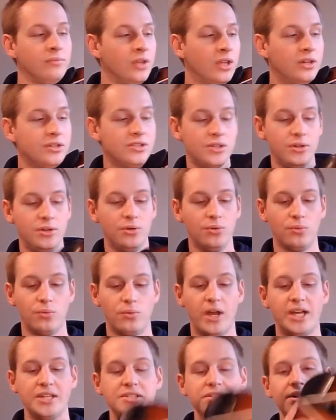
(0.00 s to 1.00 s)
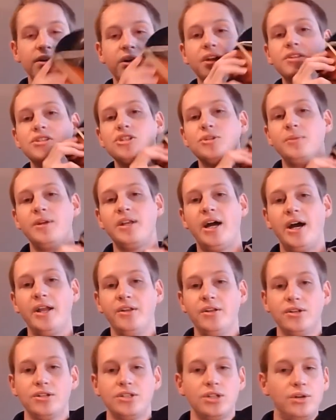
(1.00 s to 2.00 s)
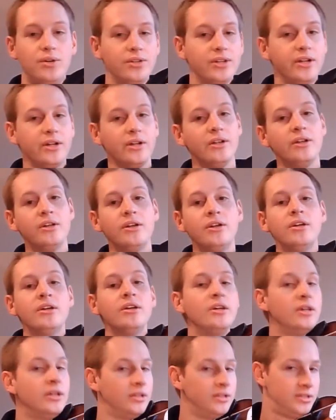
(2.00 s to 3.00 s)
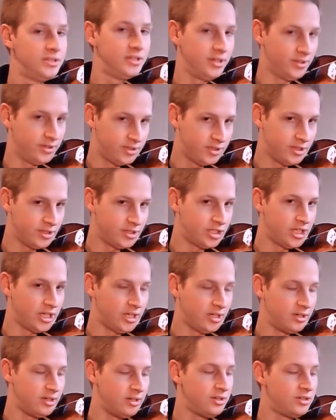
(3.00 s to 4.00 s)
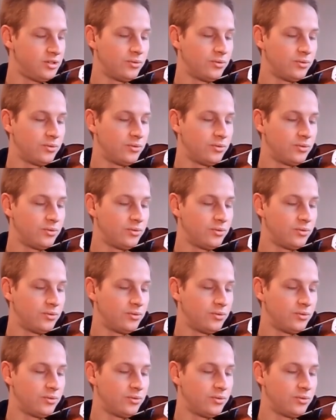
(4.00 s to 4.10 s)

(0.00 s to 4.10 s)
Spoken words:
So you rest your instrument on your shoulder, tilt your chin to